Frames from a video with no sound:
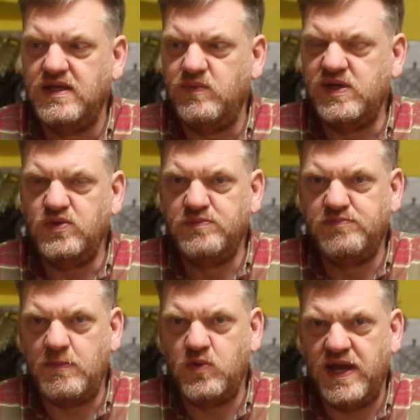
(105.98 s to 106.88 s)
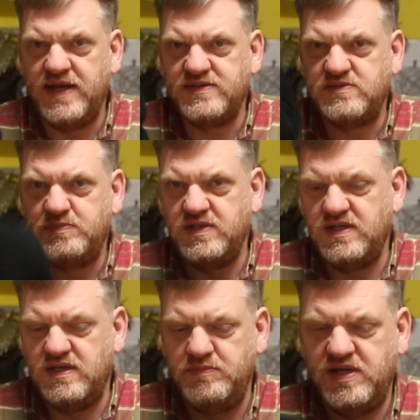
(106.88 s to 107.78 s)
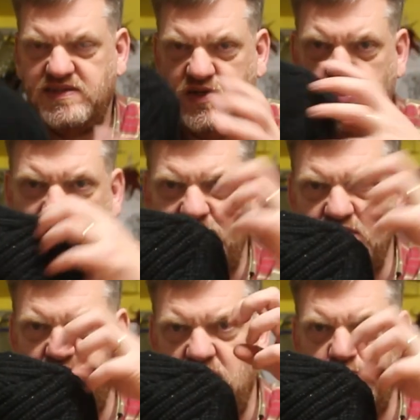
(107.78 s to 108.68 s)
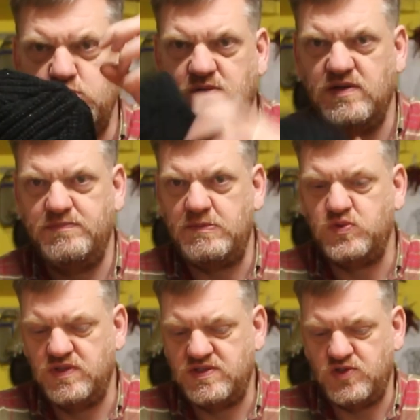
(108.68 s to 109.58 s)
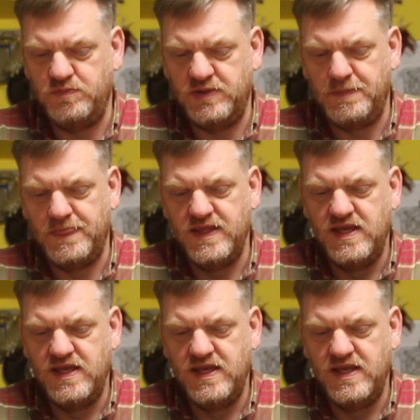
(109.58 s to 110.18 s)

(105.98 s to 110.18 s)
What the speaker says: we call them bobble hats, but because they normally have a bubble on the top, but